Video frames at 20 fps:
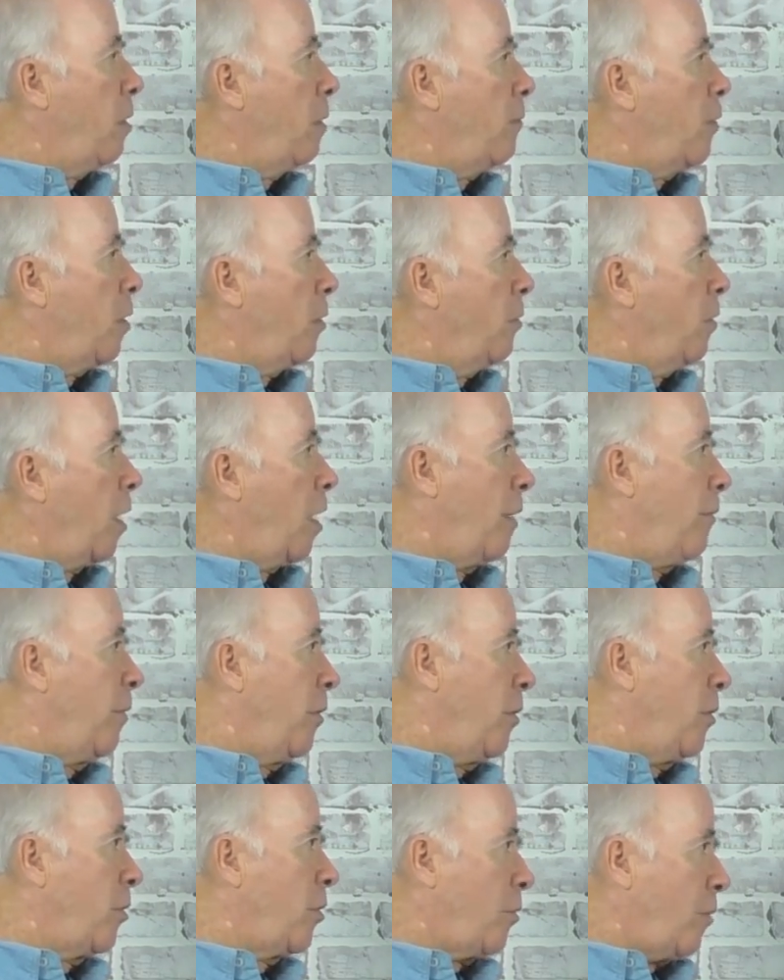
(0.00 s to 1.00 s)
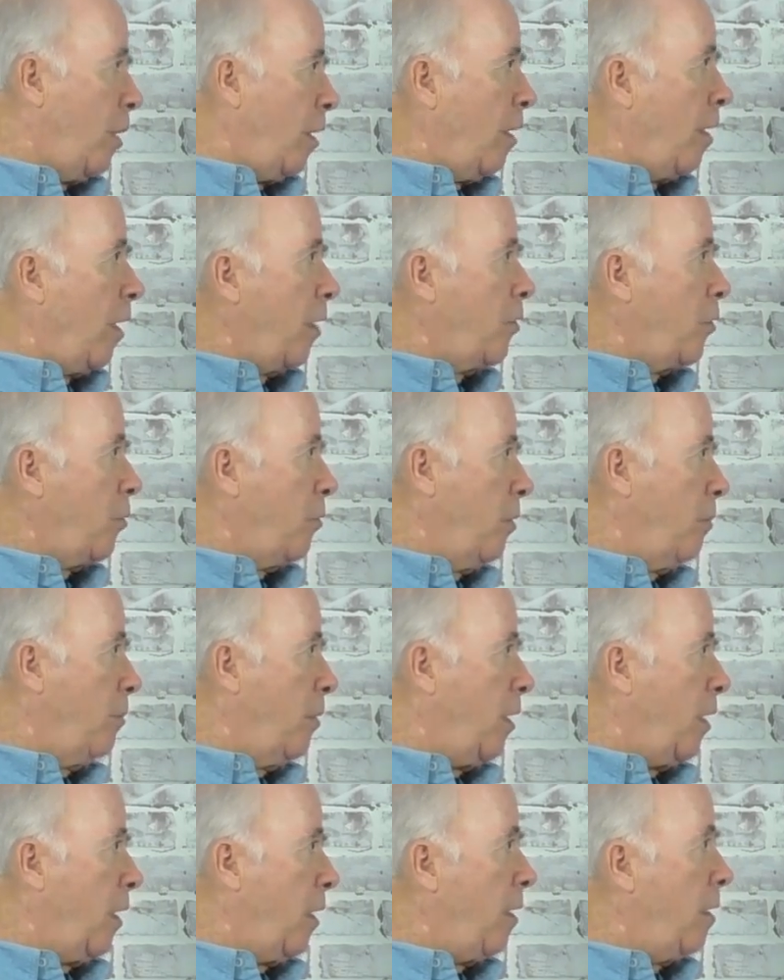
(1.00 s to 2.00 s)
them to whatever the street lights would
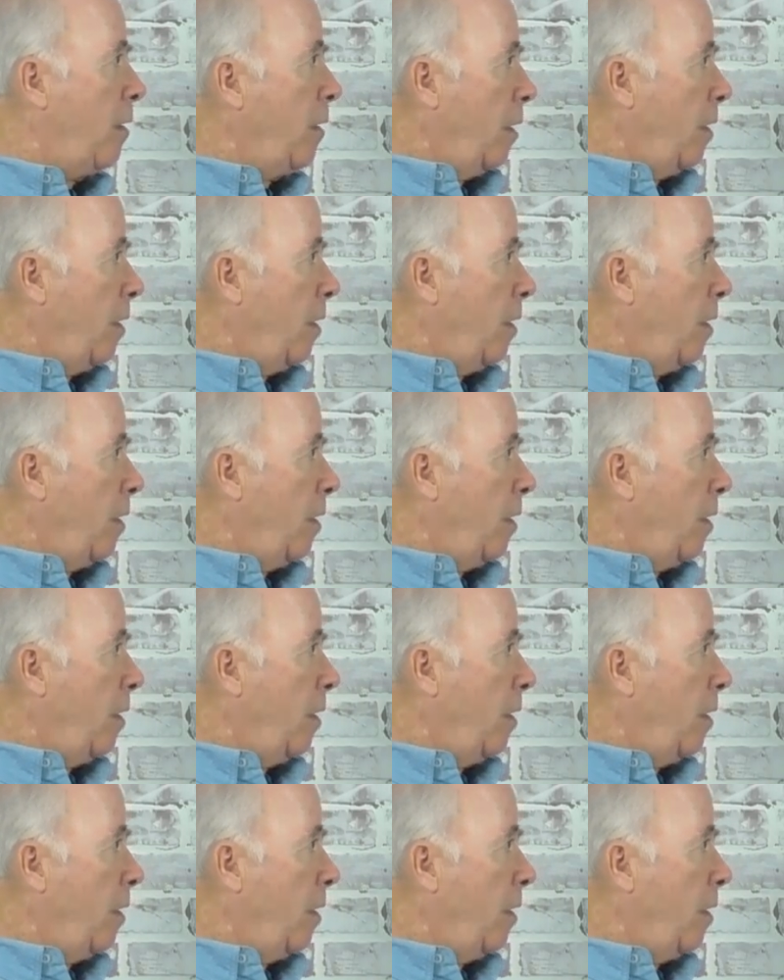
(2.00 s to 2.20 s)
be,